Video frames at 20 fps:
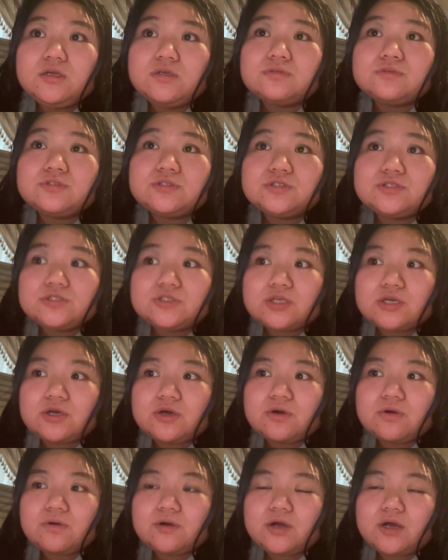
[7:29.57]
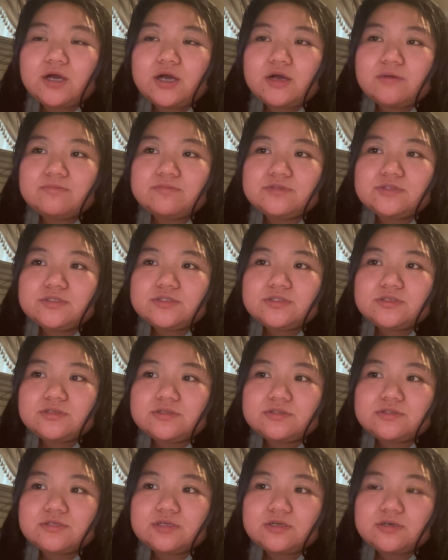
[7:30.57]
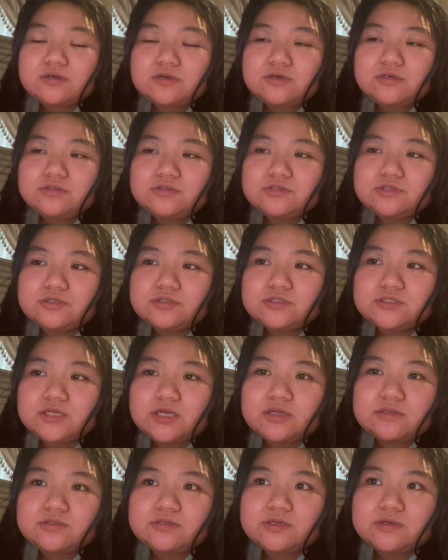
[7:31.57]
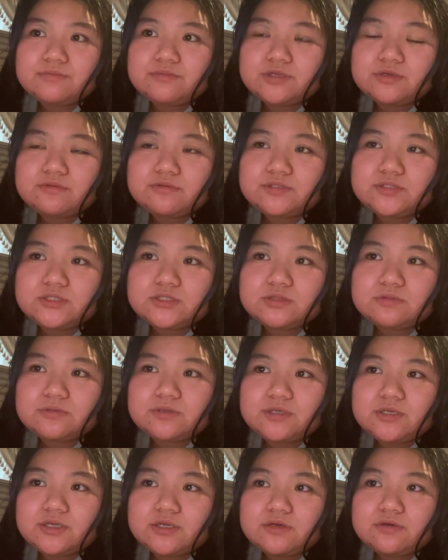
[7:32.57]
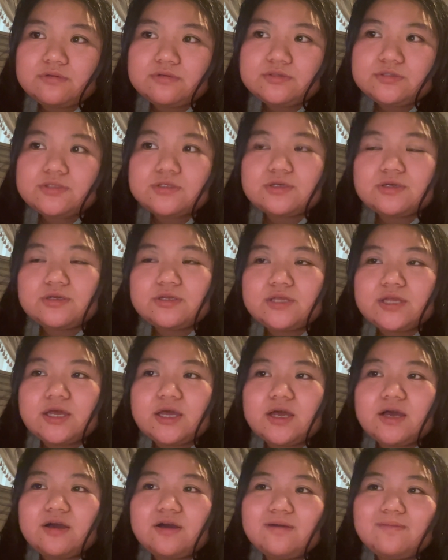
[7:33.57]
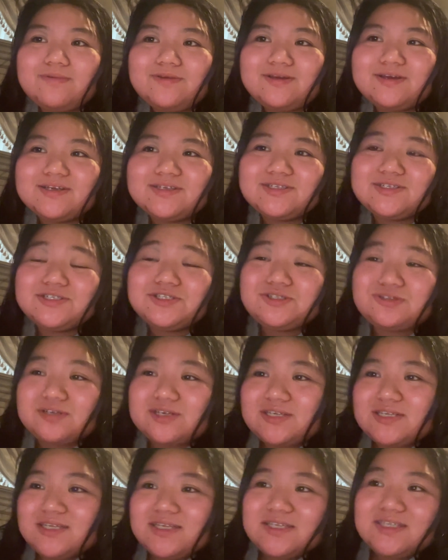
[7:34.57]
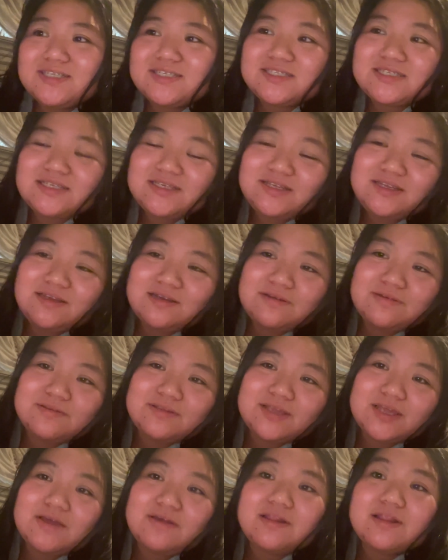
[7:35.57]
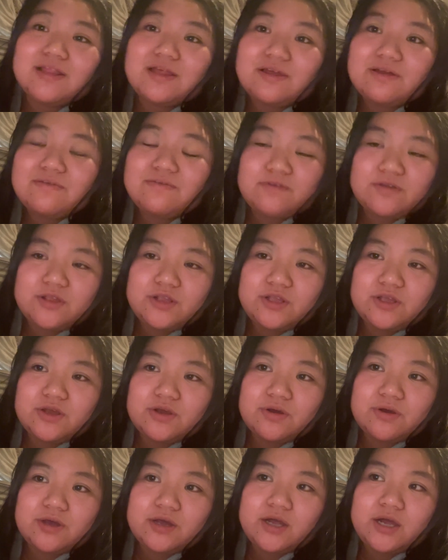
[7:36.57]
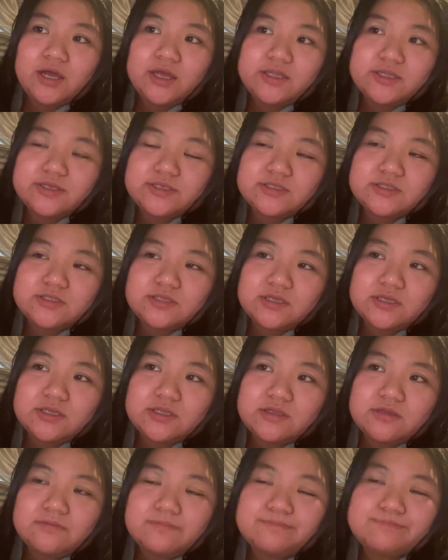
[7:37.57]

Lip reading: So, I'm just going to start calling Charles after I'm done with this video. So, yeah, I hope you guys enjoy this cute little video I just did